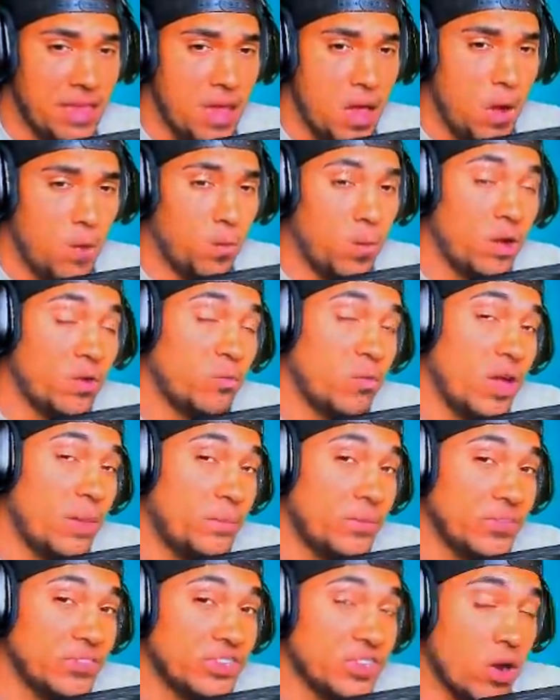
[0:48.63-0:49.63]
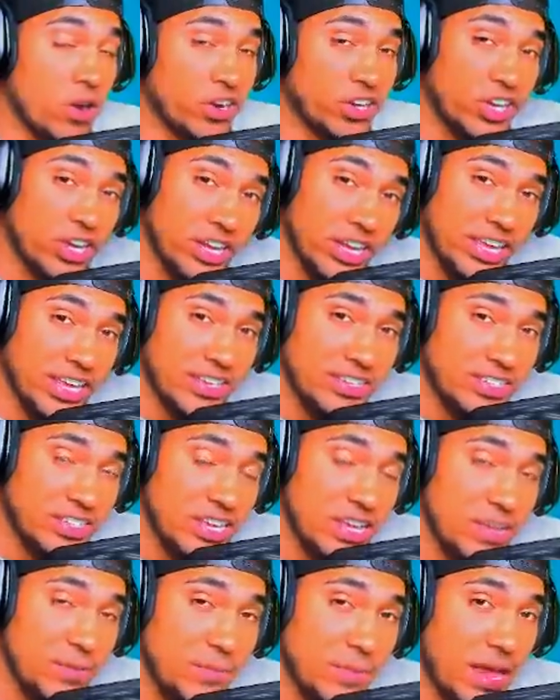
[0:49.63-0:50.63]
what weapons are good against
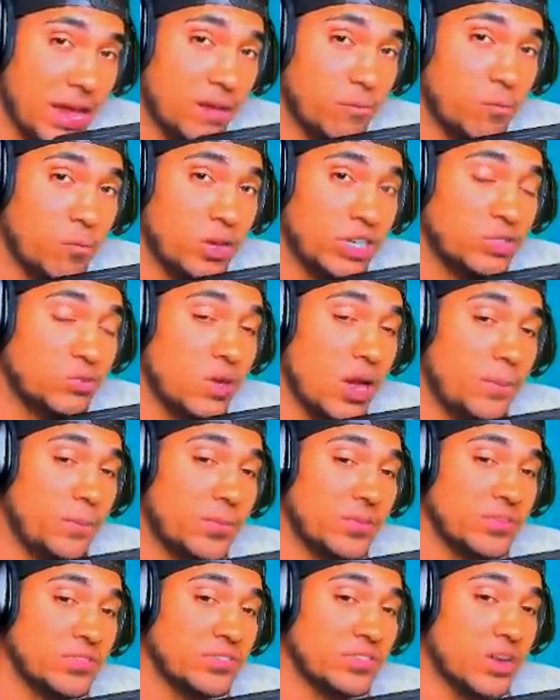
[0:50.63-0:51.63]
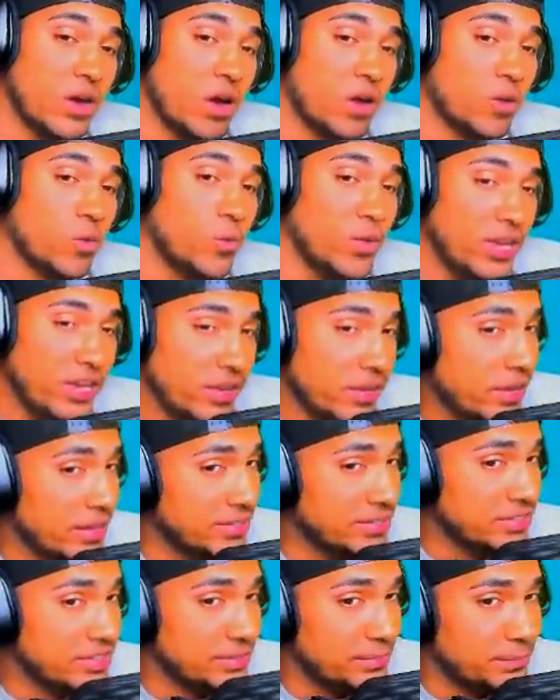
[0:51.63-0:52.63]
him and which weapons are weak
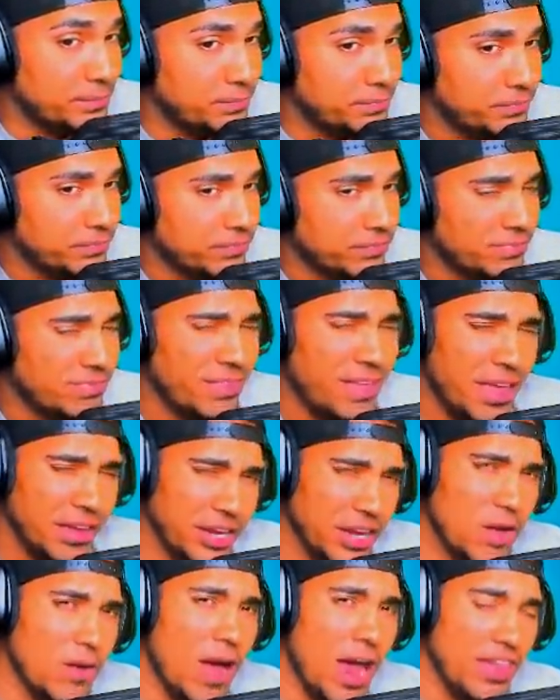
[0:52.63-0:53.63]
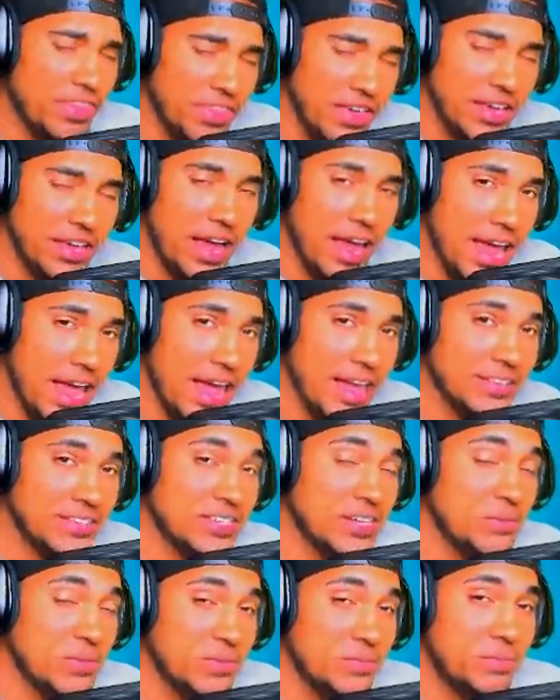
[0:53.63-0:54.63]
against him? You know, I think I had
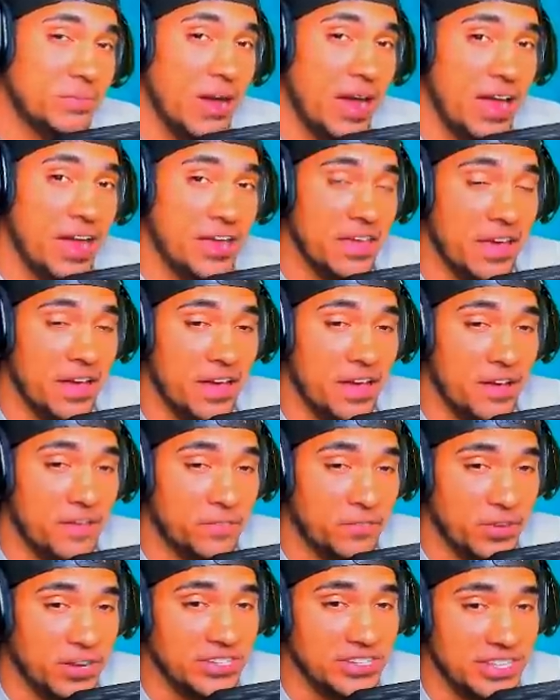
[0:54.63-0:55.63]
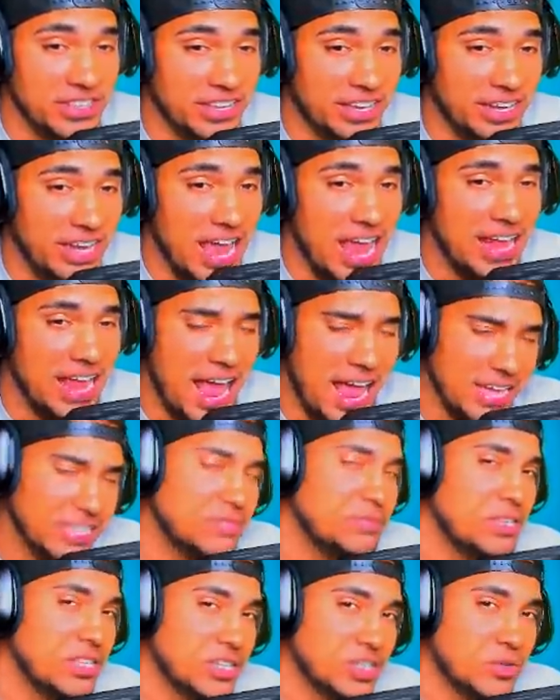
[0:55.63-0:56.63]
some of my uh, friends in the clan
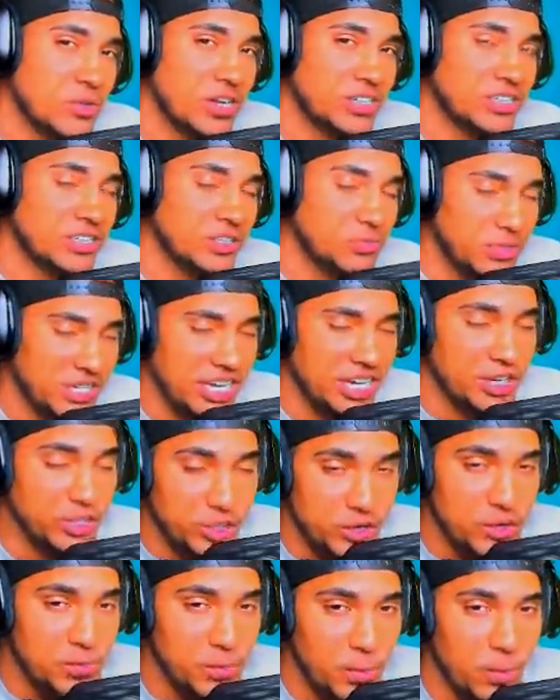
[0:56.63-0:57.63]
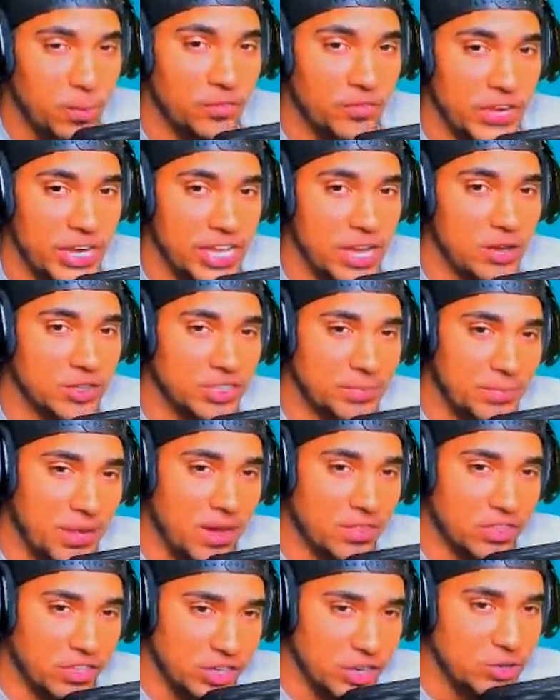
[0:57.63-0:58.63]
ask me this questions. We need to do more videos
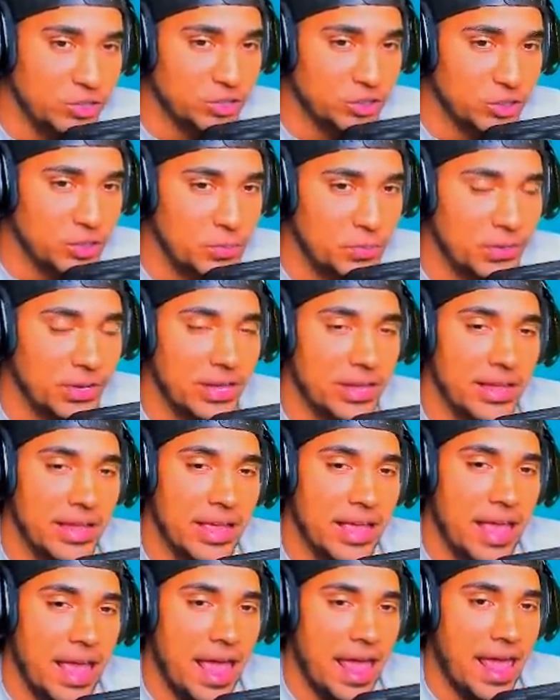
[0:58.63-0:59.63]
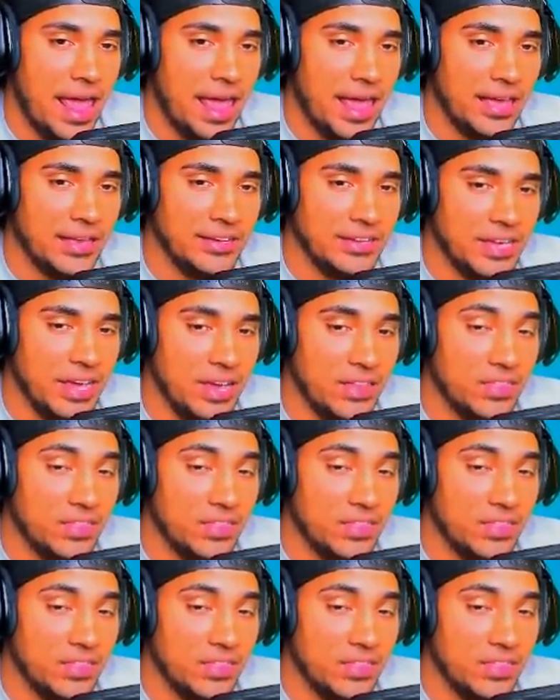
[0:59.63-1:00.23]
about the new troop and uh,